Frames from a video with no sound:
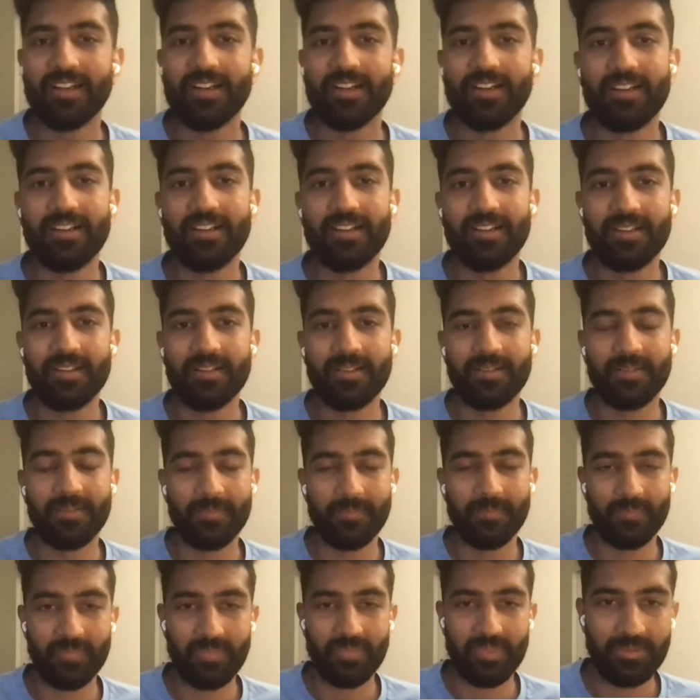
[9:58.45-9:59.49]
Okay.
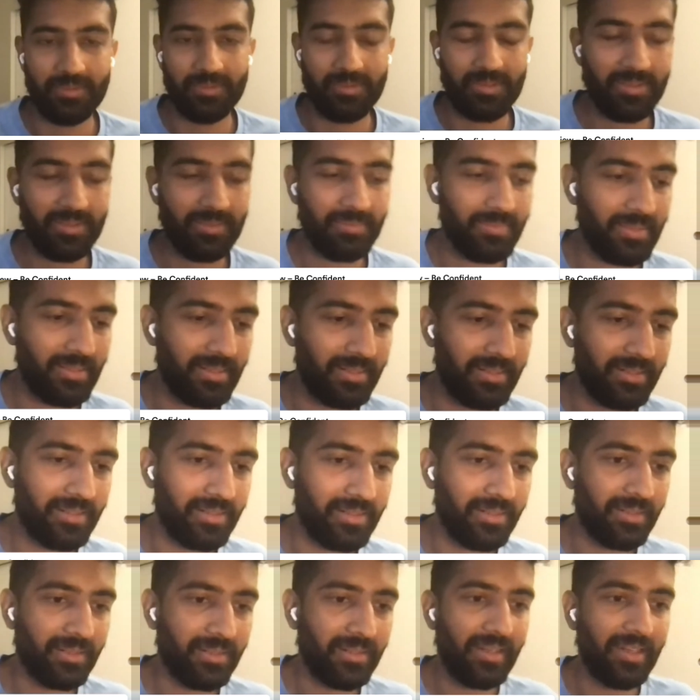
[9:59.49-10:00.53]

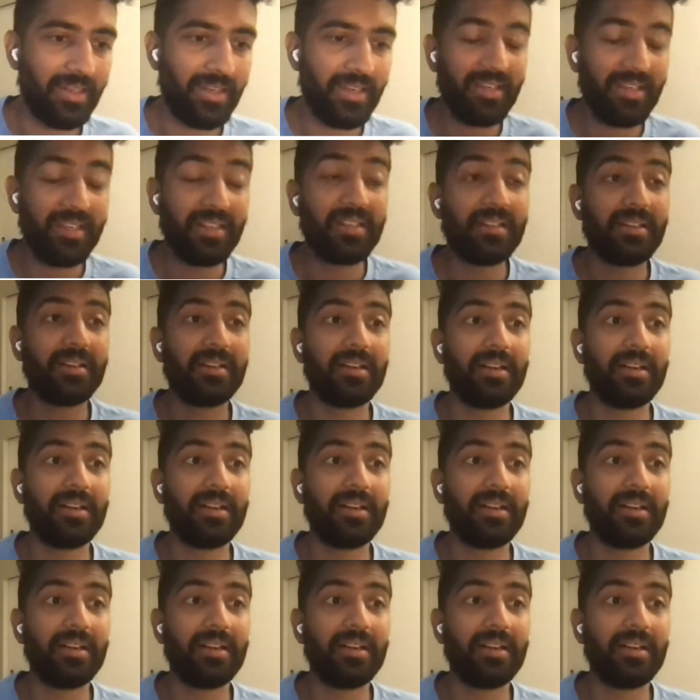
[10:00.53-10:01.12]
And